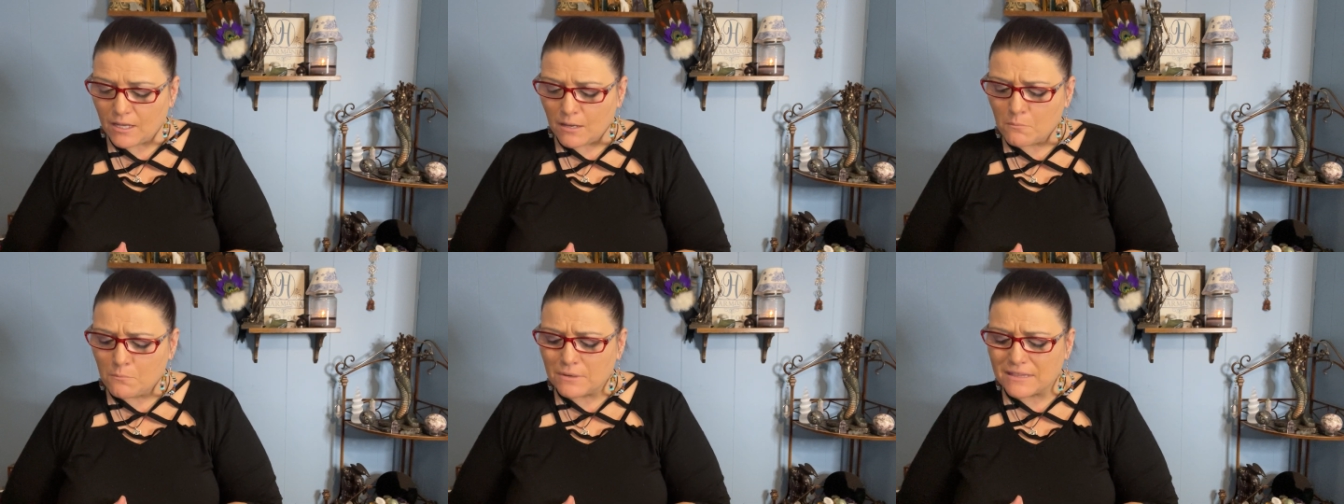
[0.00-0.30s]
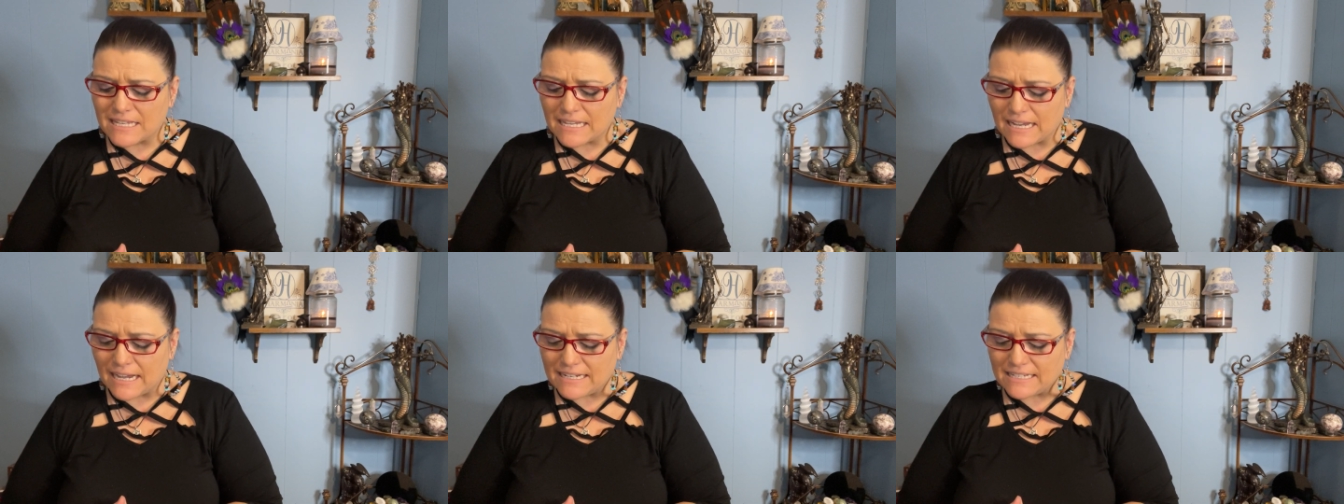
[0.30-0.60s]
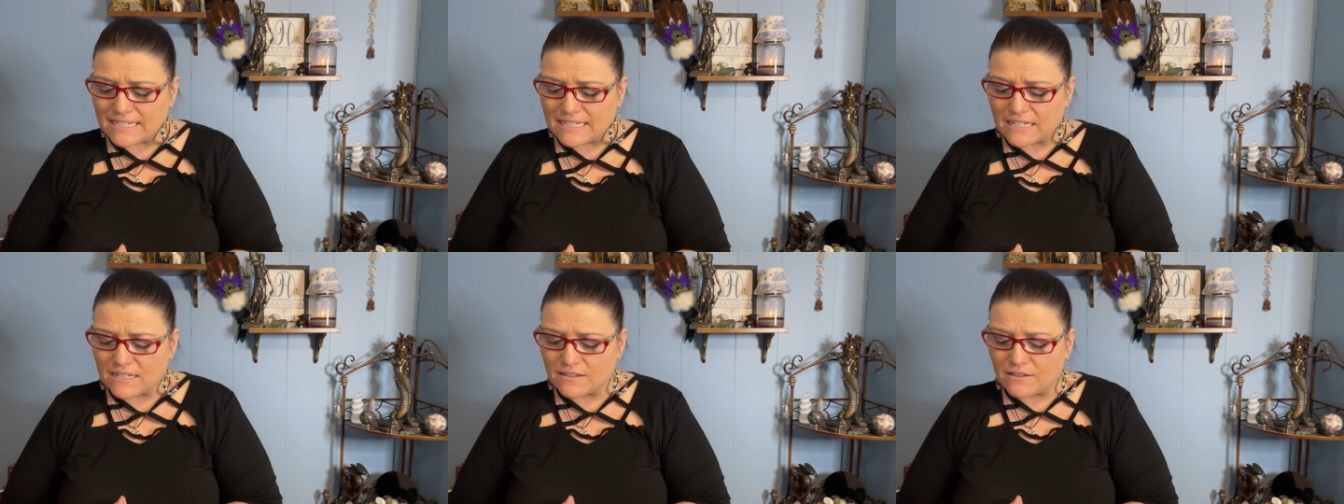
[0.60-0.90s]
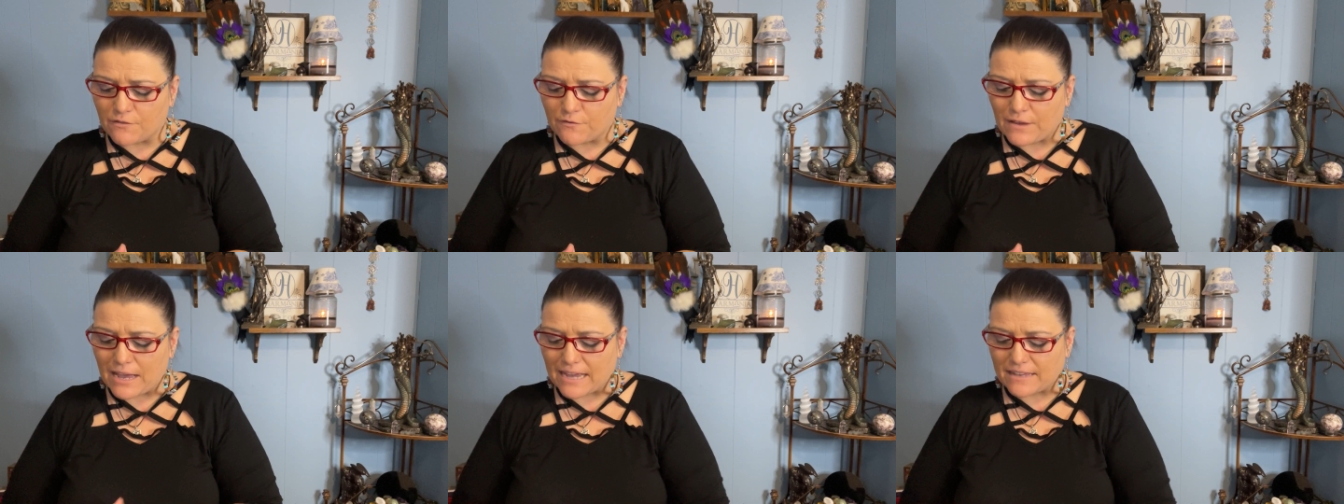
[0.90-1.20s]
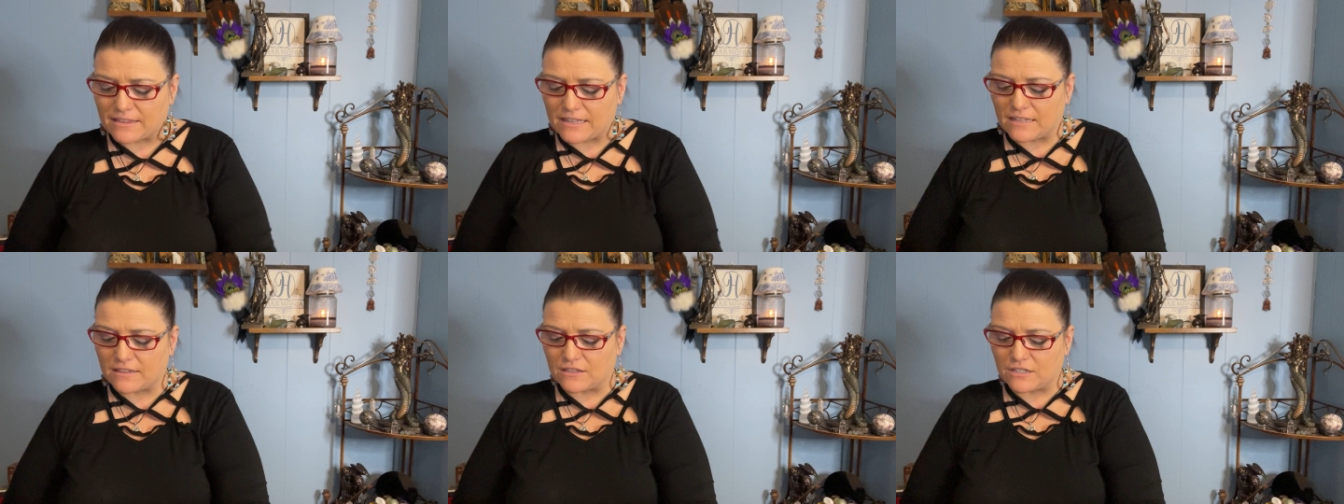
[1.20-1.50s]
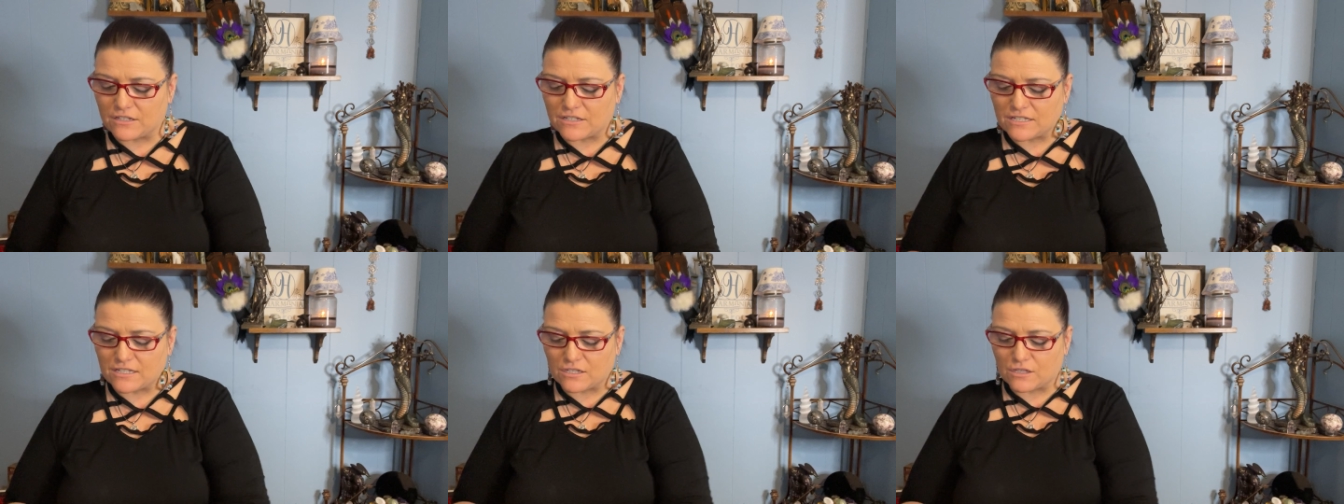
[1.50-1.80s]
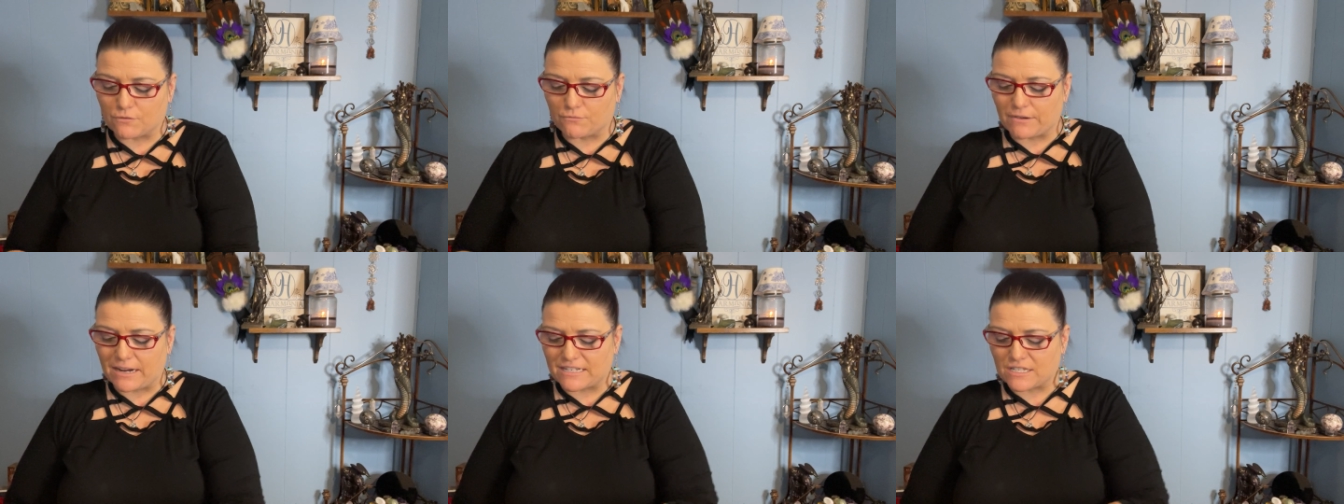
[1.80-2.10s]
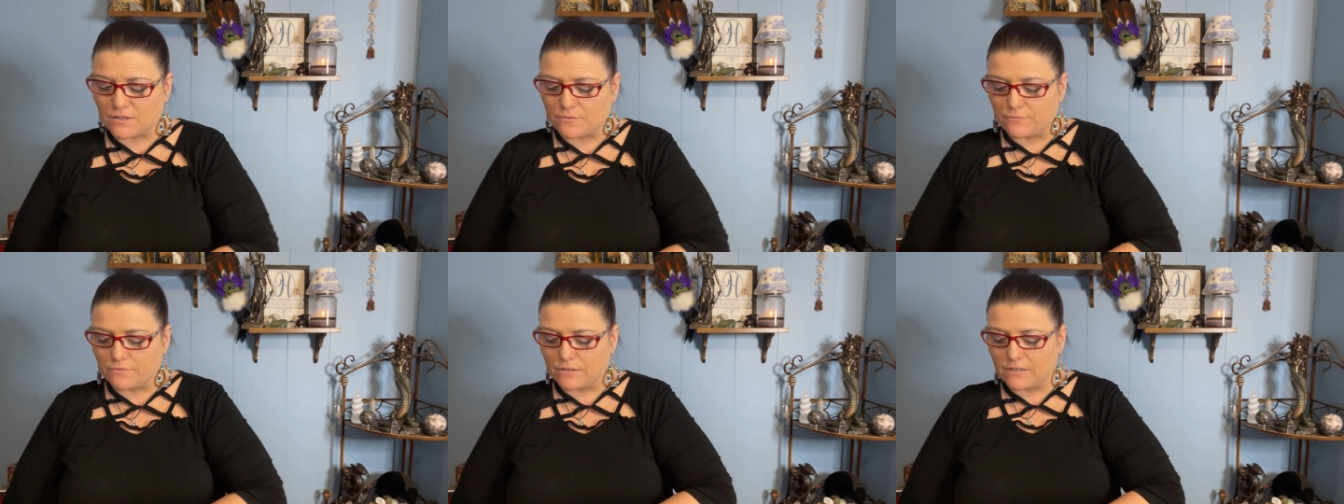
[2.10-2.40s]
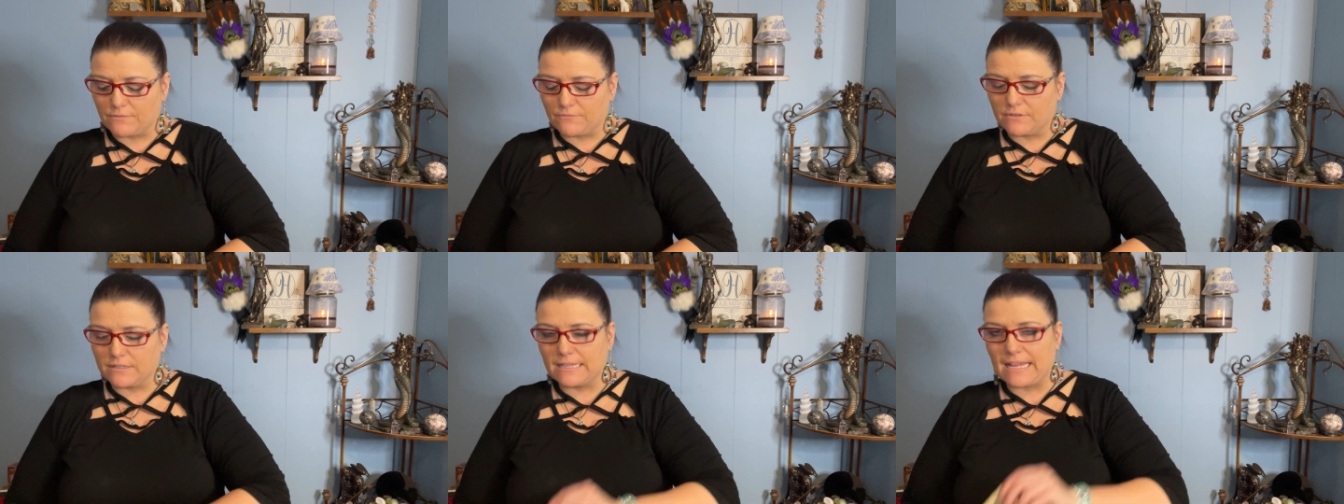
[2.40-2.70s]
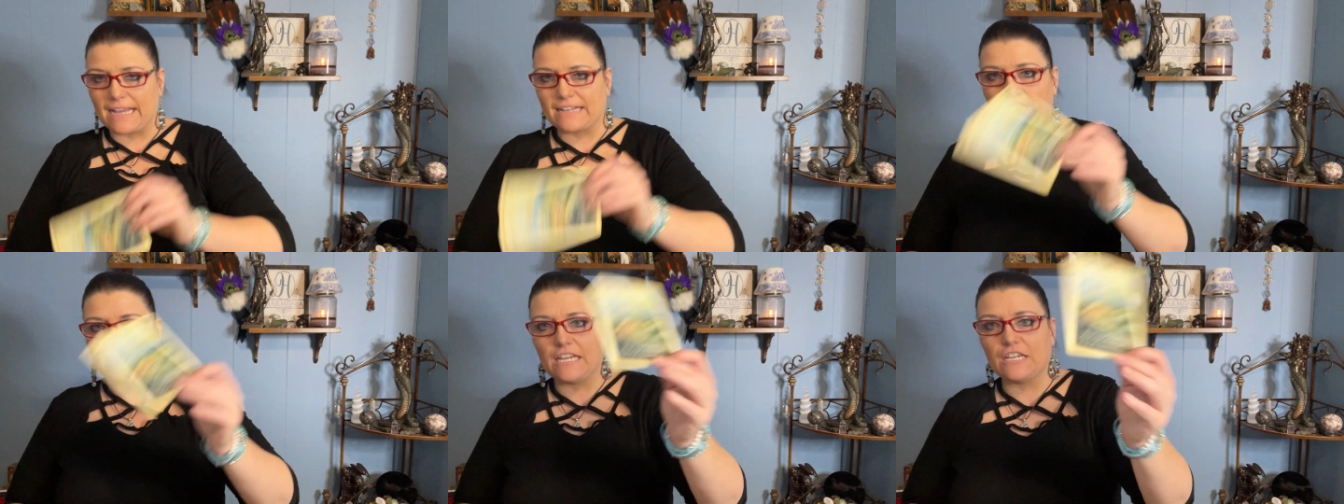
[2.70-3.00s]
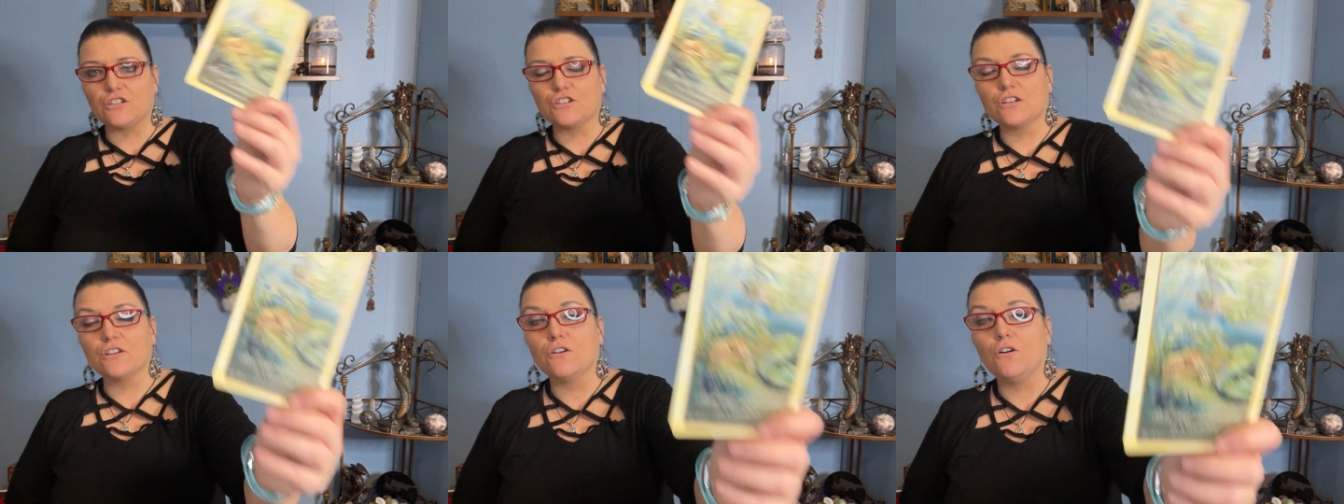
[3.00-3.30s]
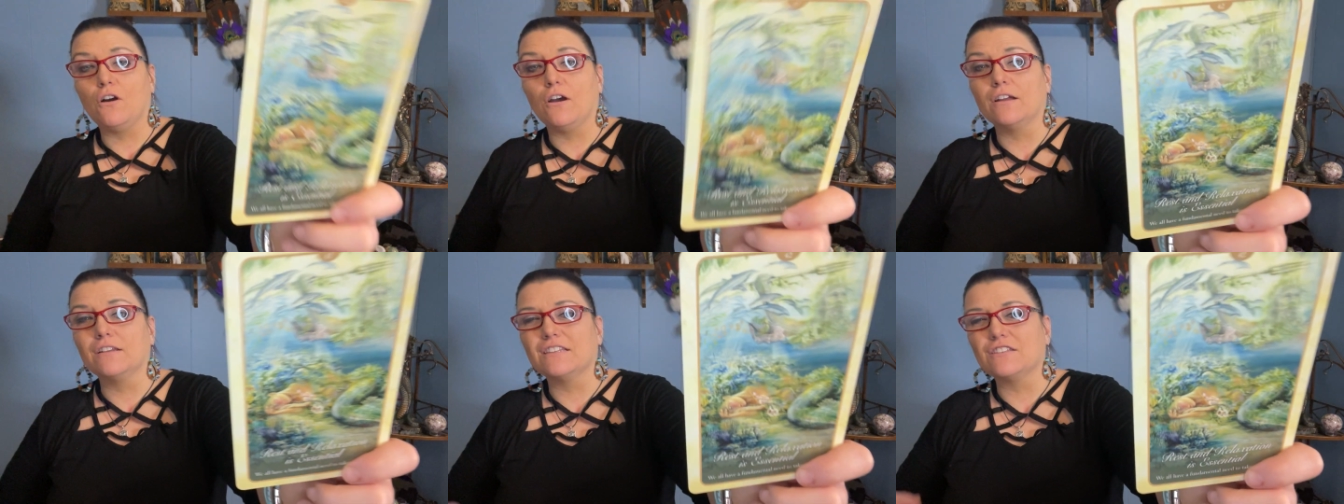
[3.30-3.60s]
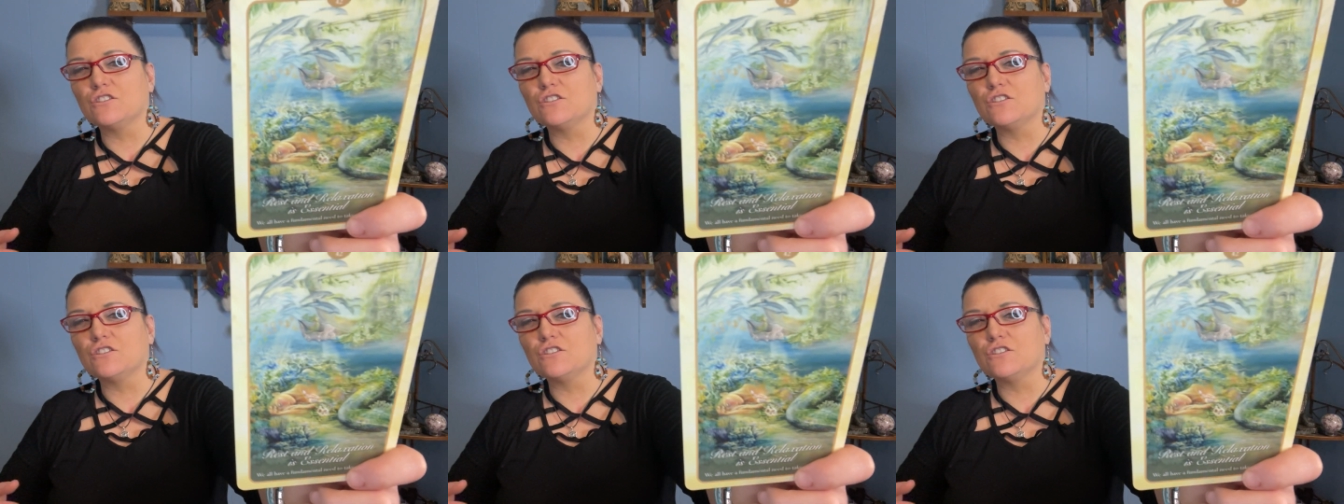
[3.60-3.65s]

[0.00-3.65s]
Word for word: but the idea, the fact that this is the rest and re relaxation card,